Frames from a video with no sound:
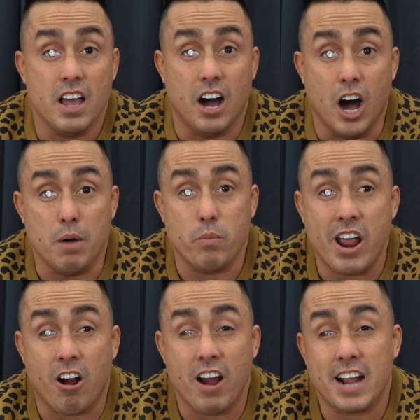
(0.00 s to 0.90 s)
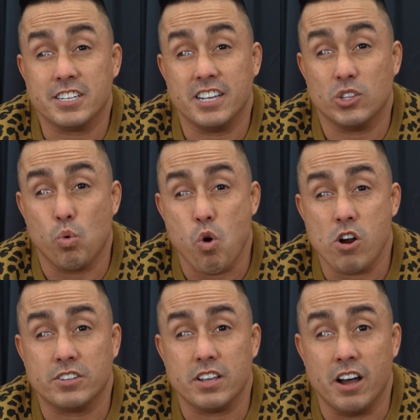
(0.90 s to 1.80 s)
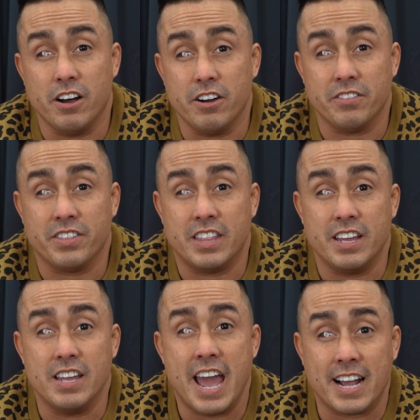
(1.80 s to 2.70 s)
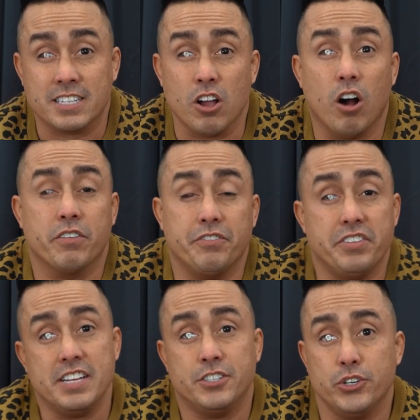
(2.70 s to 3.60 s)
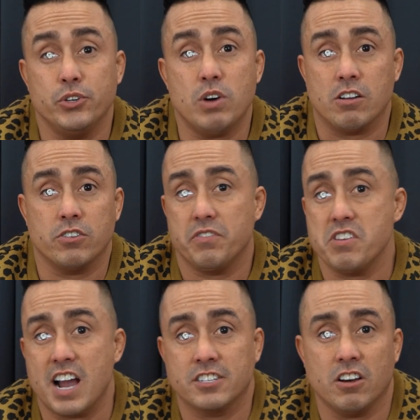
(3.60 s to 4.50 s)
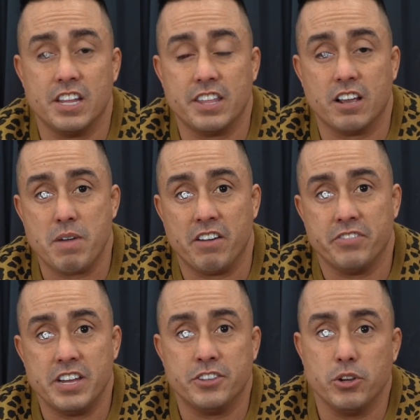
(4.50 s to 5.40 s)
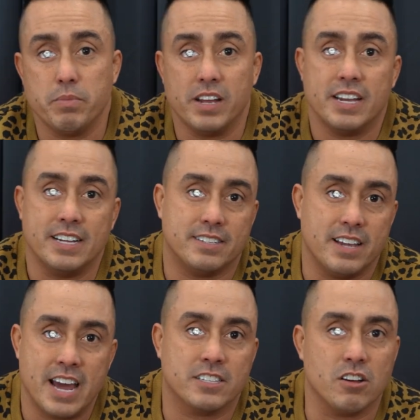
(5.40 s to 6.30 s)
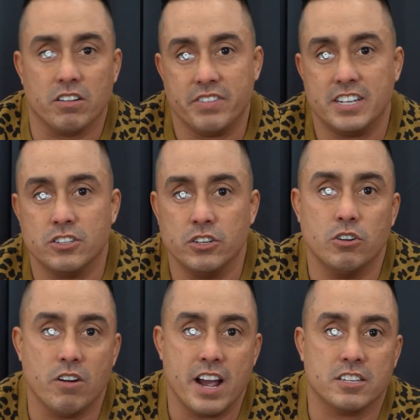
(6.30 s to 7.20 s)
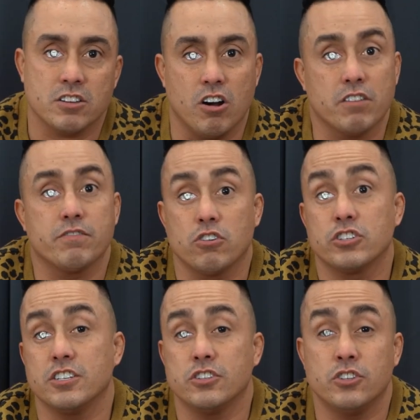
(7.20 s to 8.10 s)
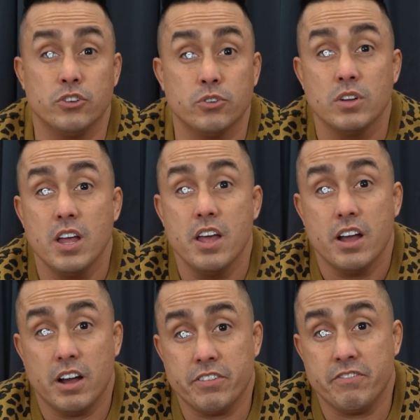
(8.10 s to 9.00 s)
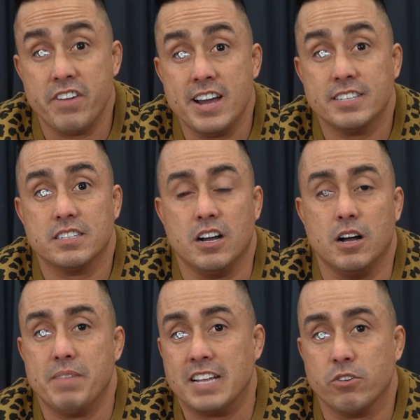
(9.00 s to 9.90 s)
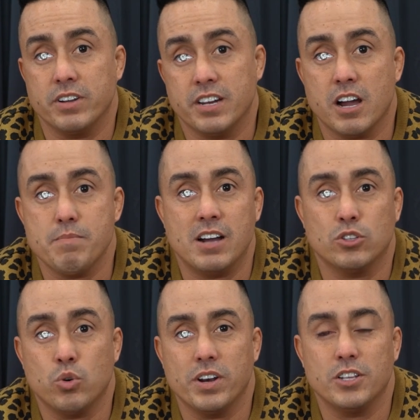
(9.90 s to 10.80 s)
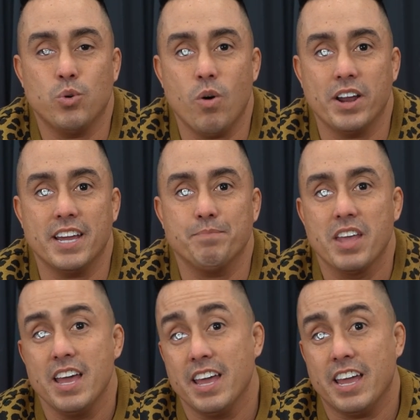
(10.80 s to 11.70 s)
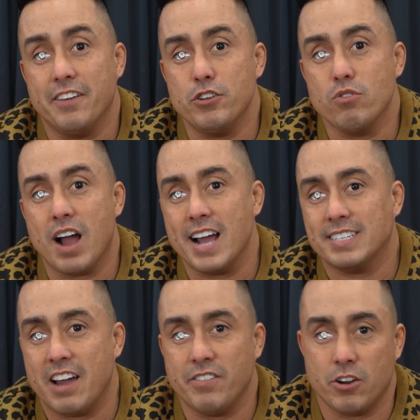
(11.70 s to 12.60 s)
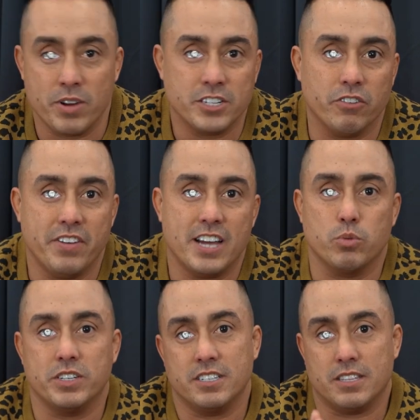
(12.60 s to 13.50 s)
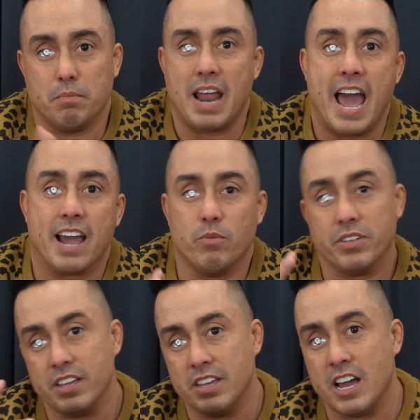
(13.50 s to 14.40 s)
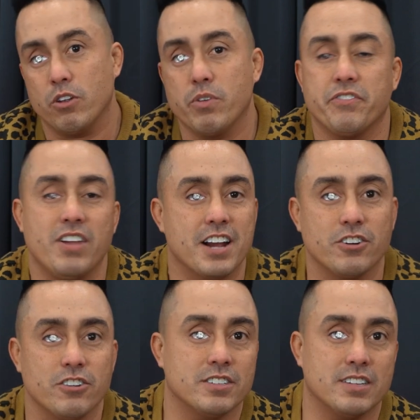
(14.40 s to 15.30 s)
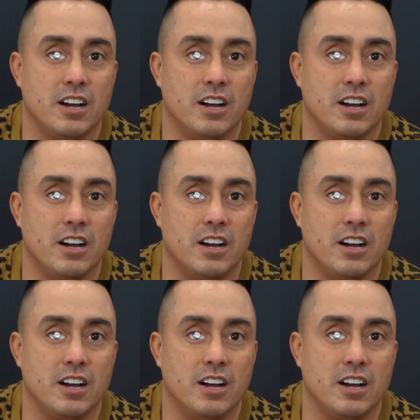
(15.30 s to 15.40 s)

We are actually in the works of the XDOG V2. I don't know if you guys saw anything about V2, but it's XDOG Vest 2 or XDOG version 2 of the vest. That's going to come out in 2020. If you guys have an original vest, which is the black with the yellow reflectors,